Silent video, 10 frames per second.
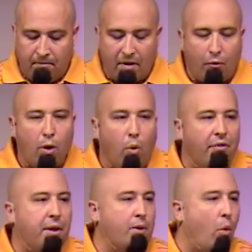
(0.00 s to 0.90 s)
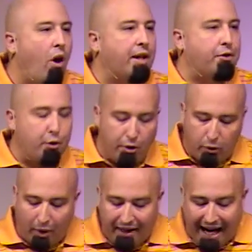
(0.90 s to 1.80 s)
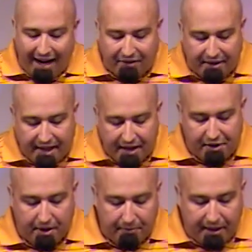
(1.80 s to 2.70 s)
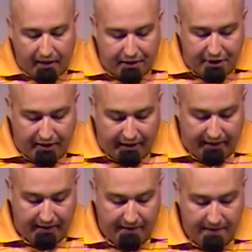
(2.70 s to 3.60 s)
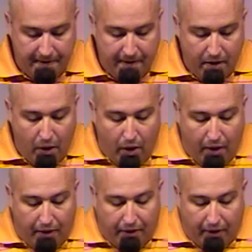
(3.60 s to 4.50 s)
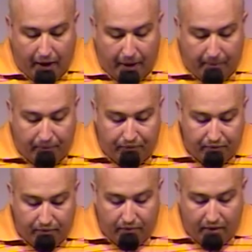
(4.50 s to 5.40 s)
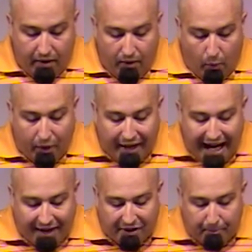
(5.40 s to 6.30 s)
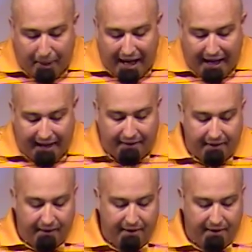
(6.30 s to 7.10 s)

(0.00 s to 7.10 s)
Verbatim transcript: If we want them to walk in truth, we're going to have to teach them diligently. Um, we're going to have to bind